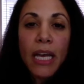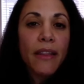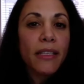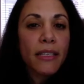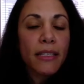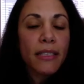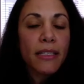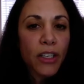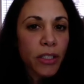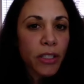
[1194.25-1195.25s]
this is
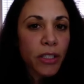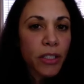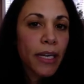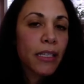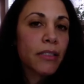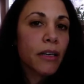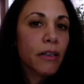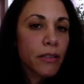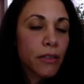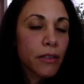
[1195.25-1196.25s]
actually when he
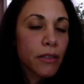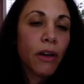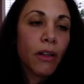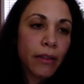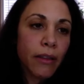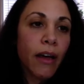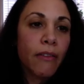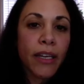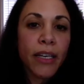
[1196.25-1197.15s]
starts to fall in love.